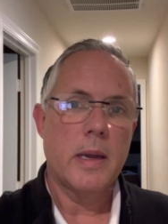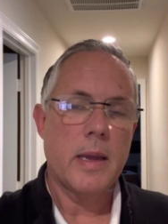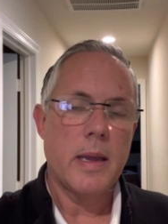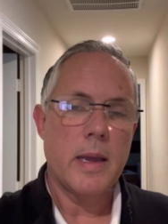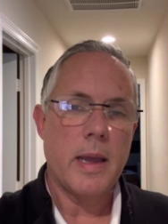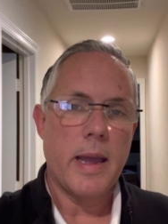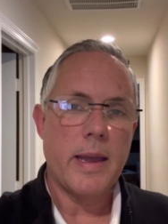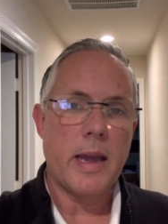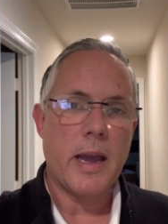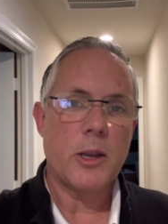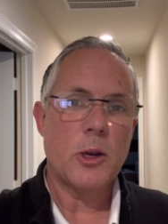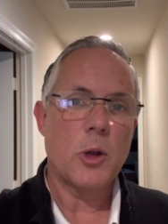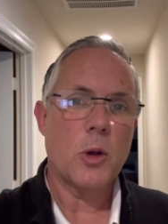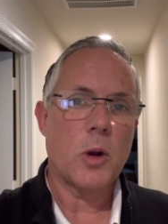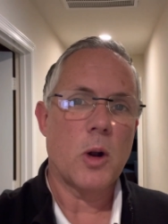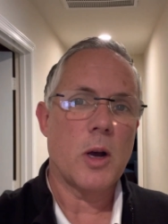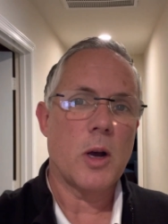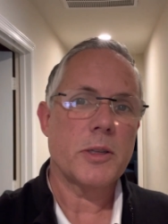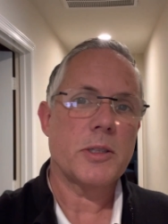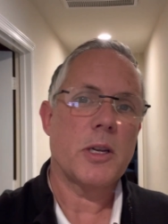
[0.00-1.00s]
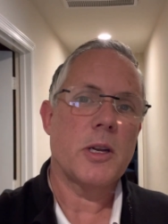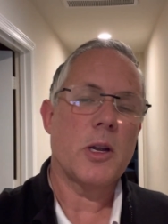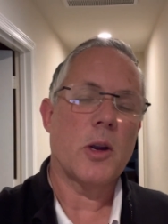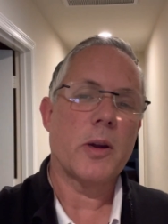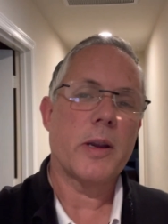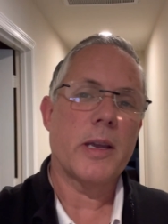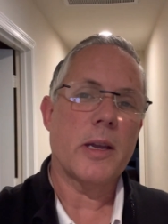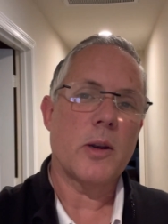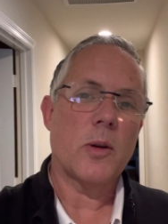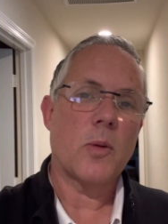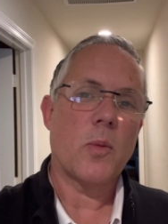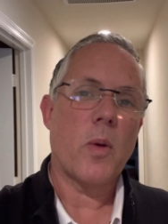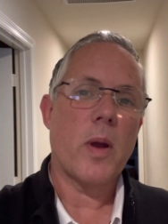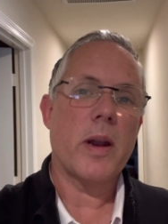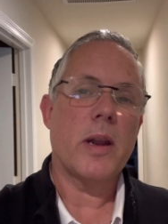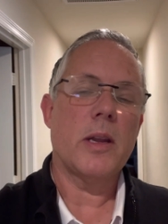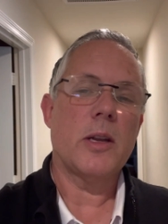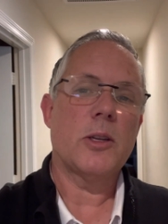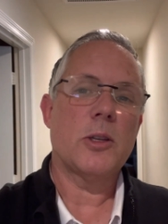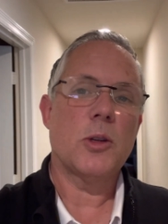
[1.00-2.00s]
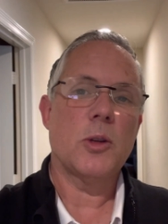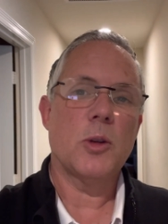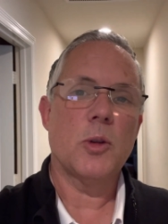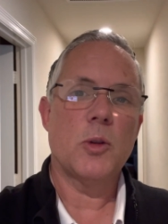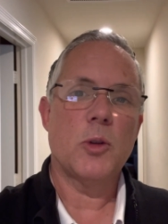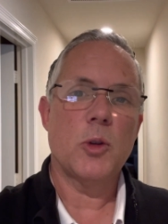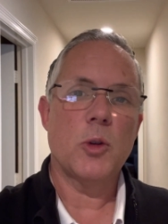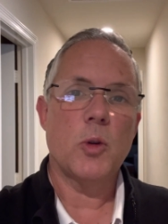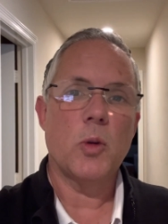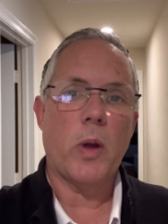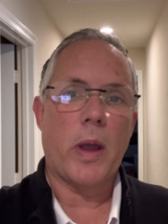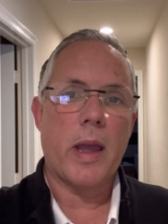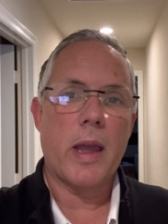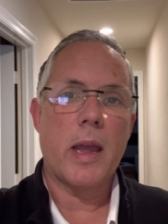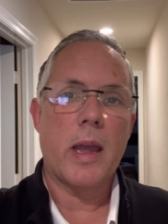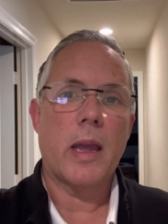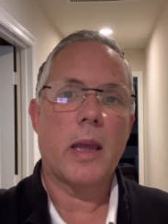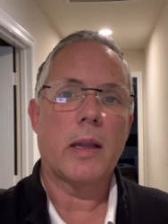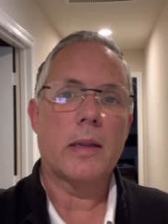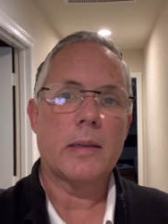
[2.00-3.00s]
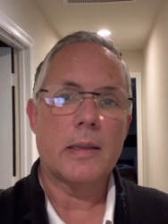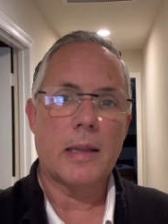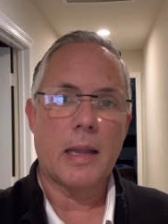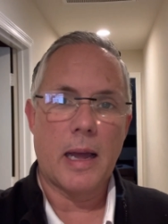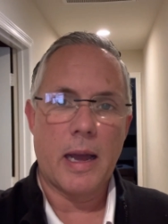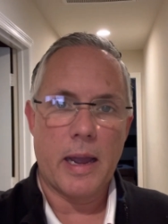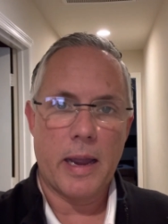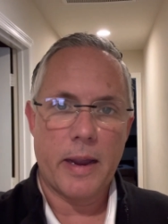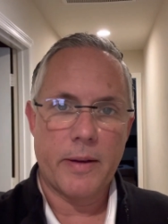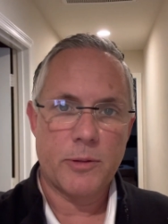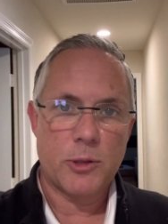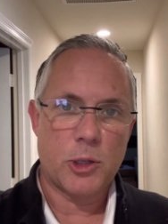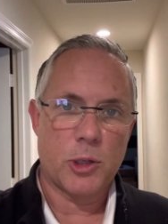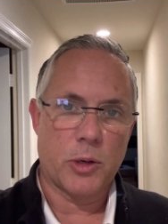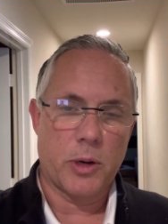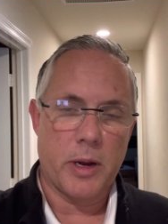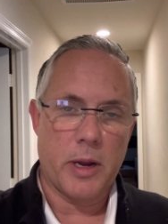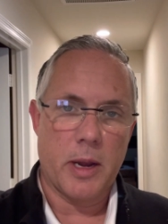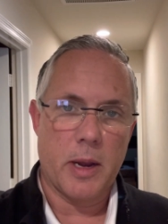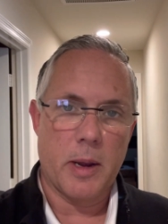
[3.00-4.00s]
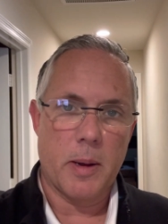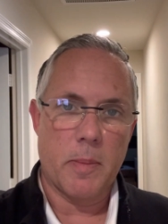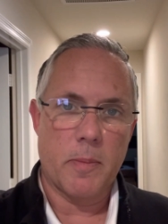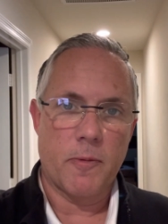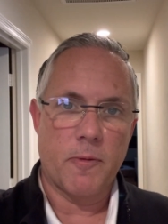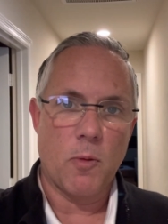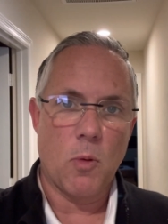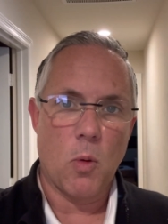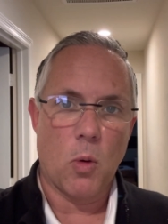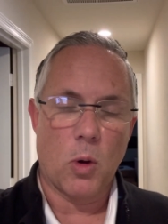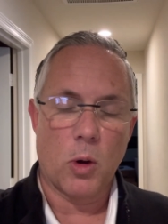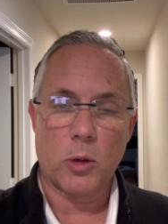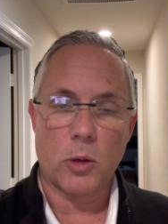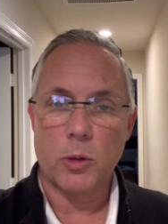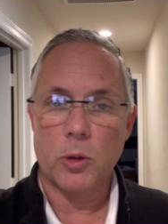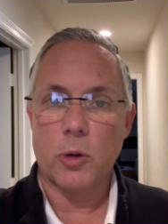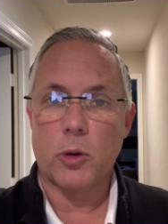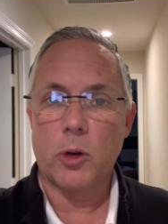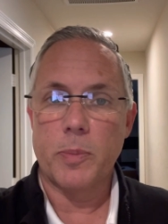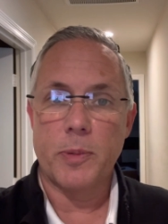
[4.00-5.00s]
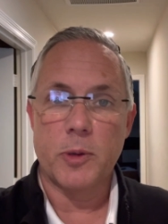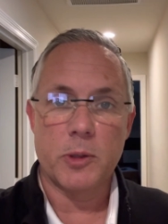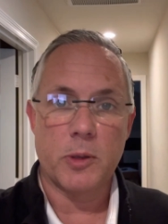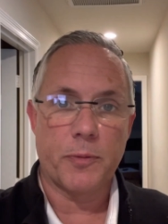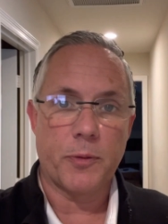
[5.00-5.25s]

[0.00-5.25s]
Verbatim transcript: Hey, how you doing? Austin here, getting ready to do a live stream for Clear Cryptos.